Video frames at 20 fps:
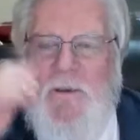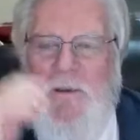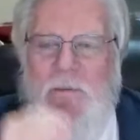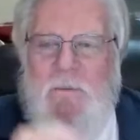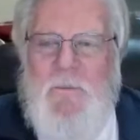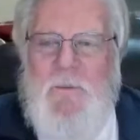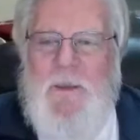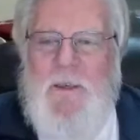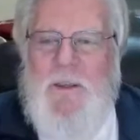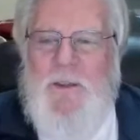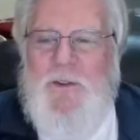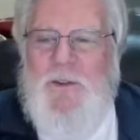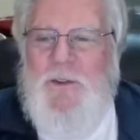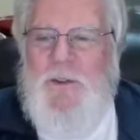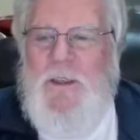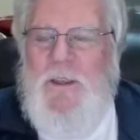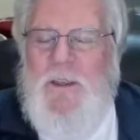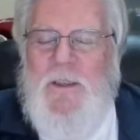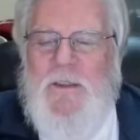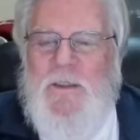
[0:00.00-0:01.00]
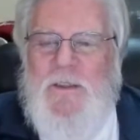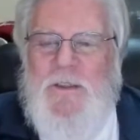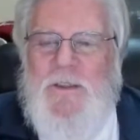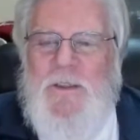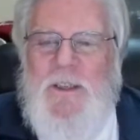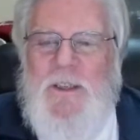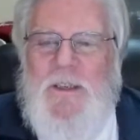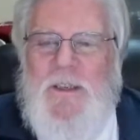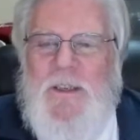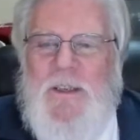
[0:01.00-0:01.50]
because she didn't
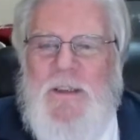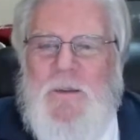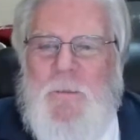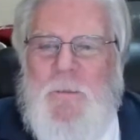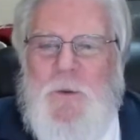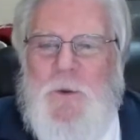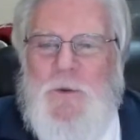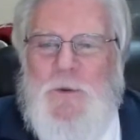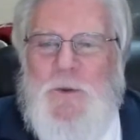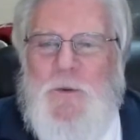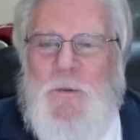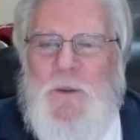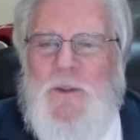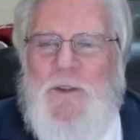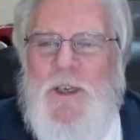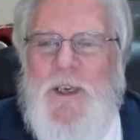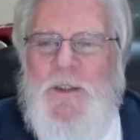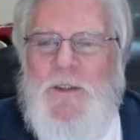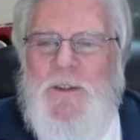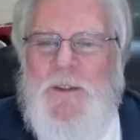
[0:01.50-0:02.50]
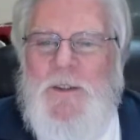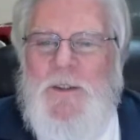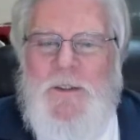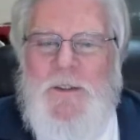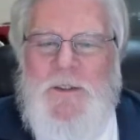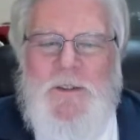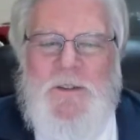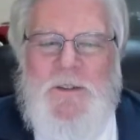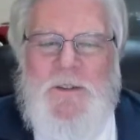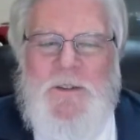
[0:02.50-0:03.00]
see it as a personal rejection. It's
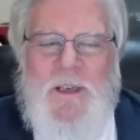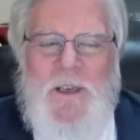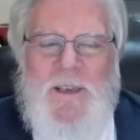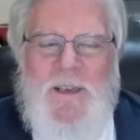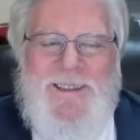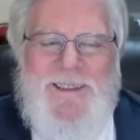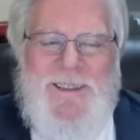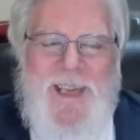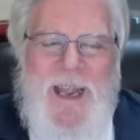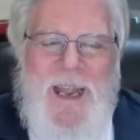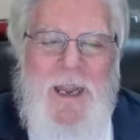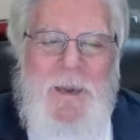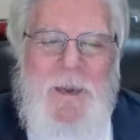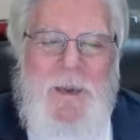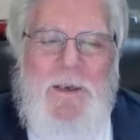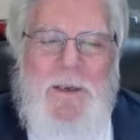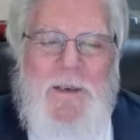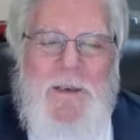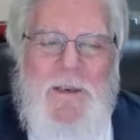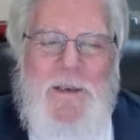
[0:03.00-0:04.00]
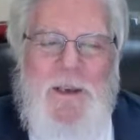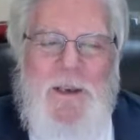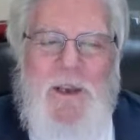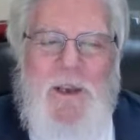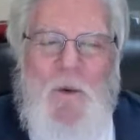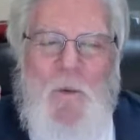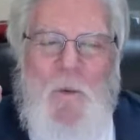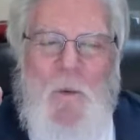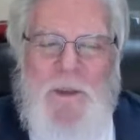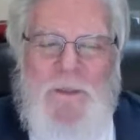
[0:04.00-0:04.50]
just the timing
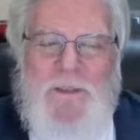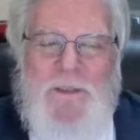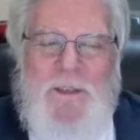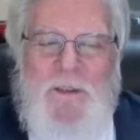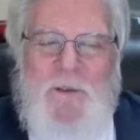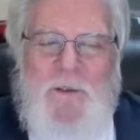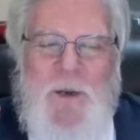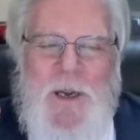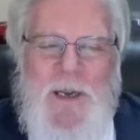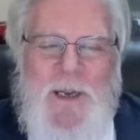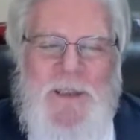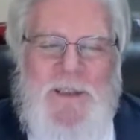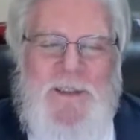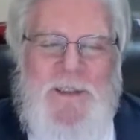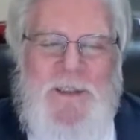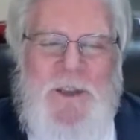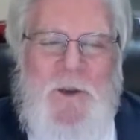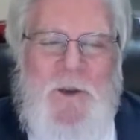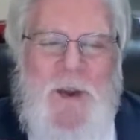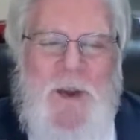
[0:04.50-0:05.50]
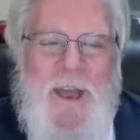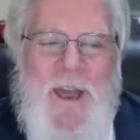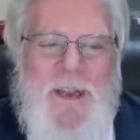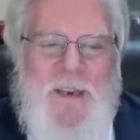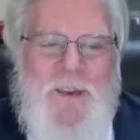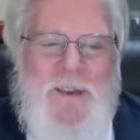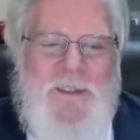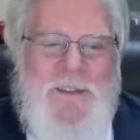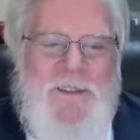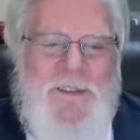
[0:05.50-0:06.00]
wasn't right. Diona,
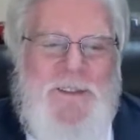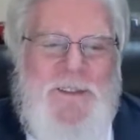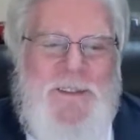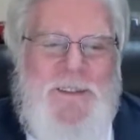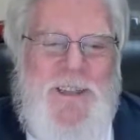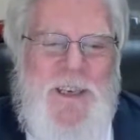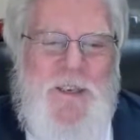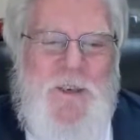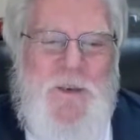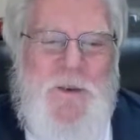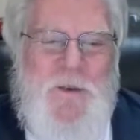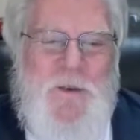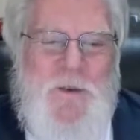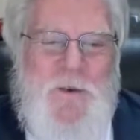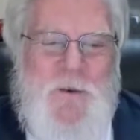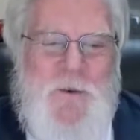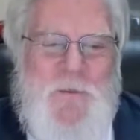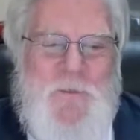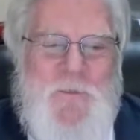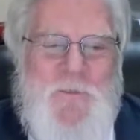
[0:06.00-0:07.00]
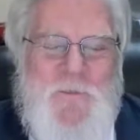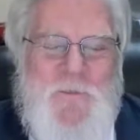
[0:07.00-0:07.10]
good to see you.